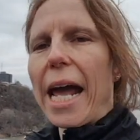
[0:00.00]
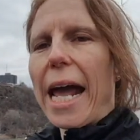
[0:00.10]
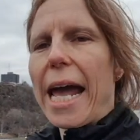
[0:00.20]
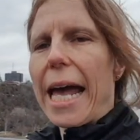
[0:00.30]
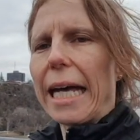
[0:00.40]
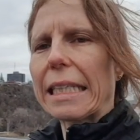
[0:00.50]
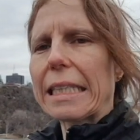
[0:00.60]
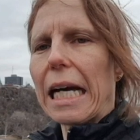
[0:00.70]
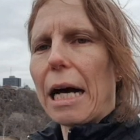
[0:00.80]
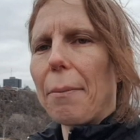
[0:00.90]
And
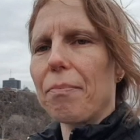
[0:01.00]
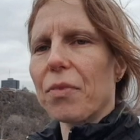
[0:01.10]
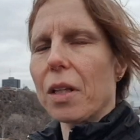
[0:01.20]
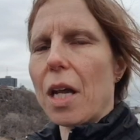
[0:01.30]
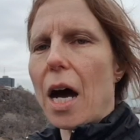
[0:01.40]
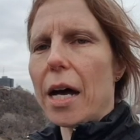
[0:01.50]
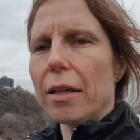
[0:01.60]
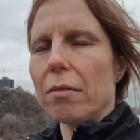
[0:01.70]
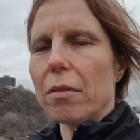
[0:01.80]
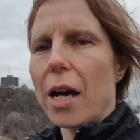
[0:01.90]
not
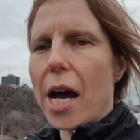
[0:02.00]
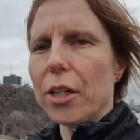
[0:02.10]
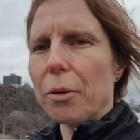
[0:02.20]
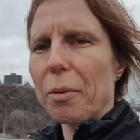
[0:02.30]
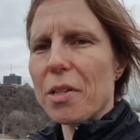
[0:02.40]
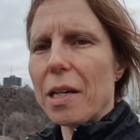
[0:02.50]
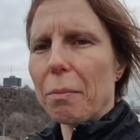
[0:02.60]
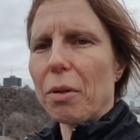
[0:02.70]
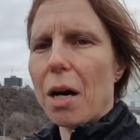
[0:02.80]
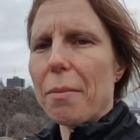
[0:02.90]

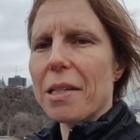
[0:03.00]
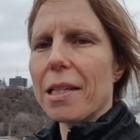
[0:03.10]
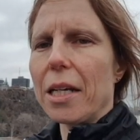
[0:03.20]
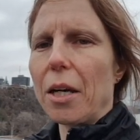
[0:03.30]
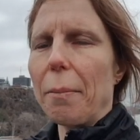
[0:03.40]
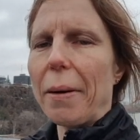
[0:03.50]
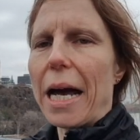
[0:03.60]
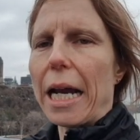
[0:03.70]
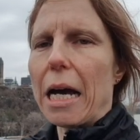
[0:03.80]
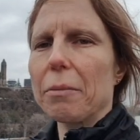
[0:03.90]
100% promise here,
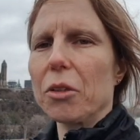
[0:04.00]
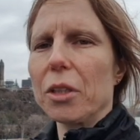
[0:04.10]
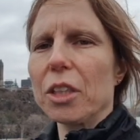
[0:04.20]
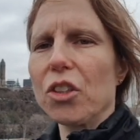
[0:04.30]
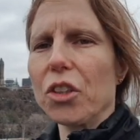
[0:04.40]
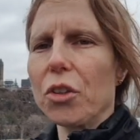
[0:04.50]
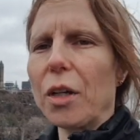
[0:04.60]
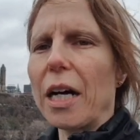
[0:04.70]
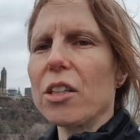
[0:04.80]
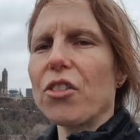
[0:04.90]
but I'm going
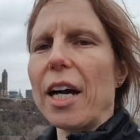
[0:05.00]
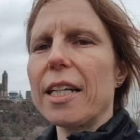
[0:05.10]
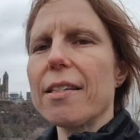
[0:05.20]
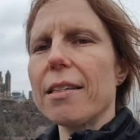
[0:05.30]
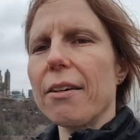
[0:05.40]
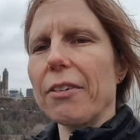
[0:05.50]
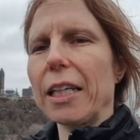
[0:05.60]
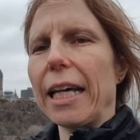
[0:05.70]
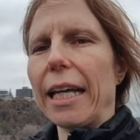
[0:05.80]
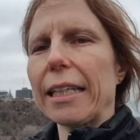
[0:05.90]
to try to see if I
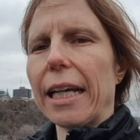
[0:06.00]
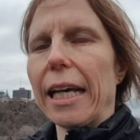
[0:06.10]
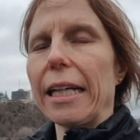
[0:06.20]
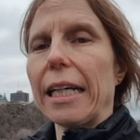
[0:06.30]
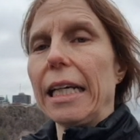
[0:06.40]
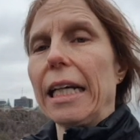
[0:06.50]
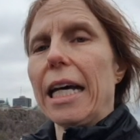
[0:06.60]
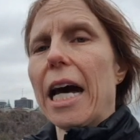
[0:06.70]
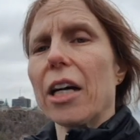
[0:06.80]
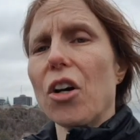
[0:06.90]
can't get
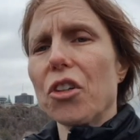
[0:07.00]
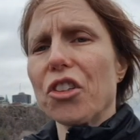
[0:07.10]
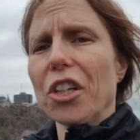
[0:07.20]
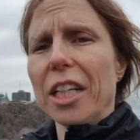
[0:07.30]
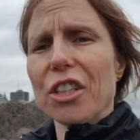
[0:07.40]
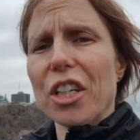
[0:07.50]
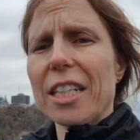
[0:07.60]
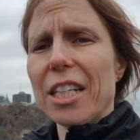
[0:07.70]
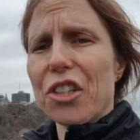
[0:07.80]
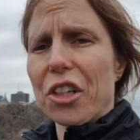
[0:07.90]
a Kosher Ninja
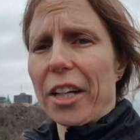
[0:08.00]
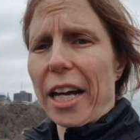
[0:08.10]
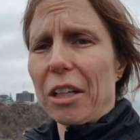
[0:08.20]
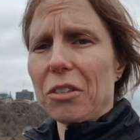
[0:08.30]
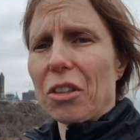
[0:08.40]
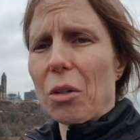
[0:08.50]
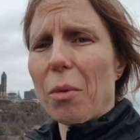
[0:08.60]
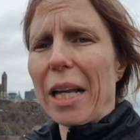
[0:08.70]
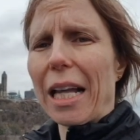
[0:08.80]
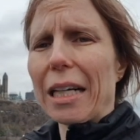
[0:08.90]
t-shirt out to
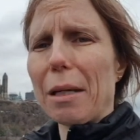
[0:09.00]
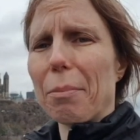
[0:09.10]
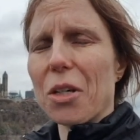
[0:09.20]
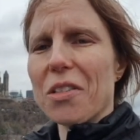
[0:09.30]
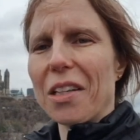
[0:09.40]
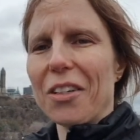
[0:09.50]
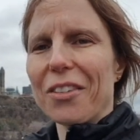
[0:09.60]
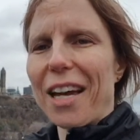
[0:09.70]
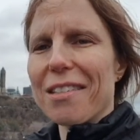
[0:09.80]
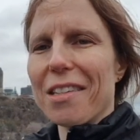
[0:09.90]
one lucky person who
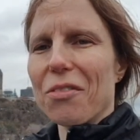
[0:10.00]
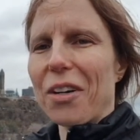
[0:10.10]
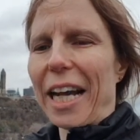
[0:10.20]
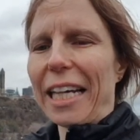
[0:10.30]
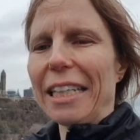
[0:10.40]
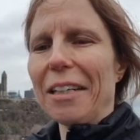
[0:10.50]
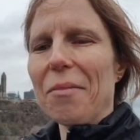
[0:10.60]
guesses right.